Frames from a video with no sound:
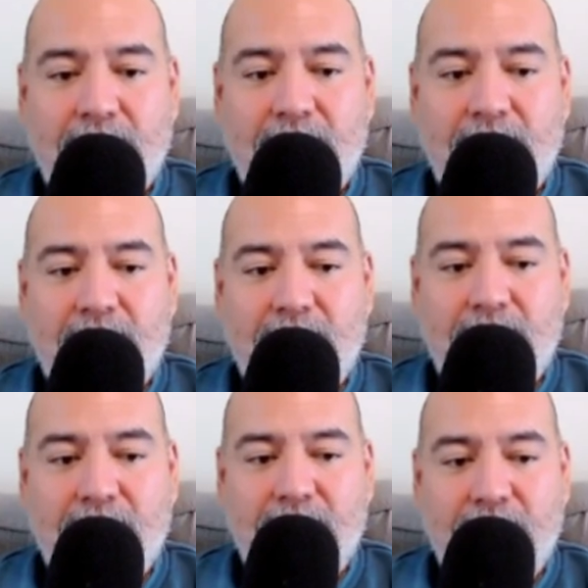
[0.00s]

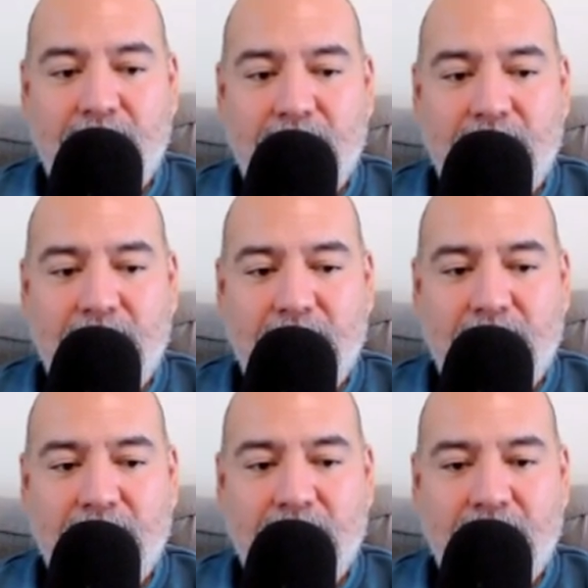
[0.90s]

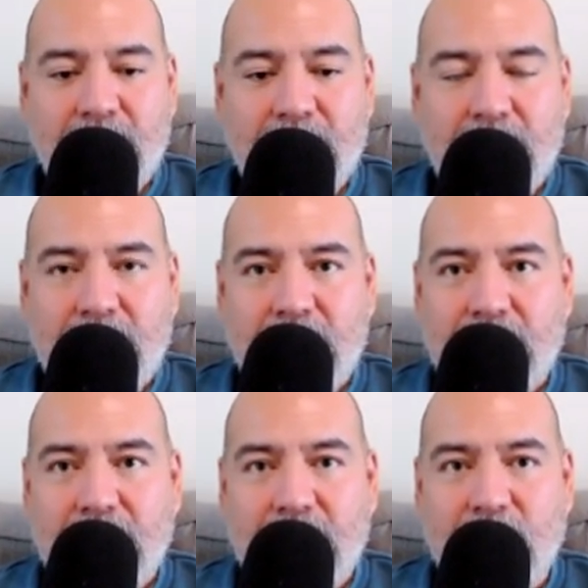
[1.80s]

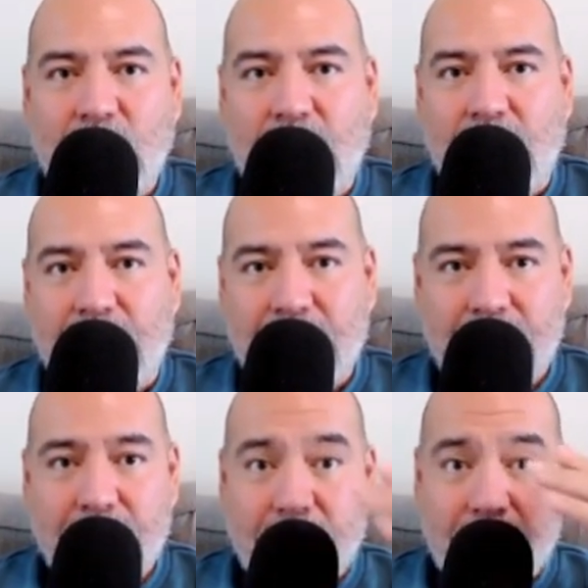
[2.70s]

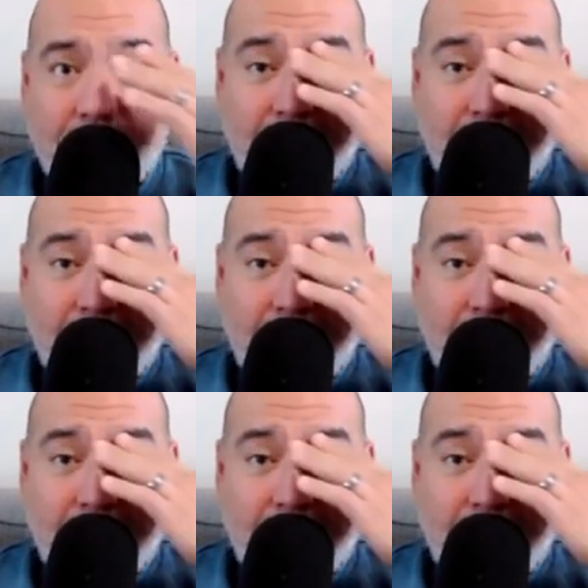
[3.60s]
The person shown says nothing.